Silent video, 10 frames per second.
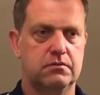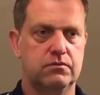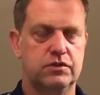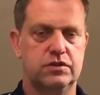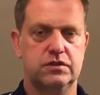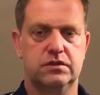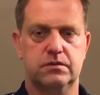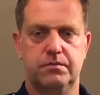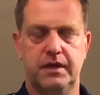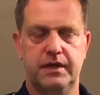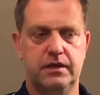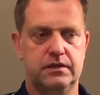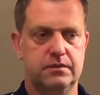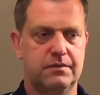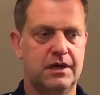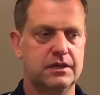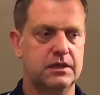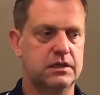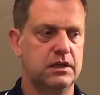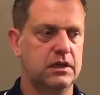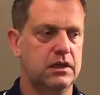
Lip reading: which is a player in the market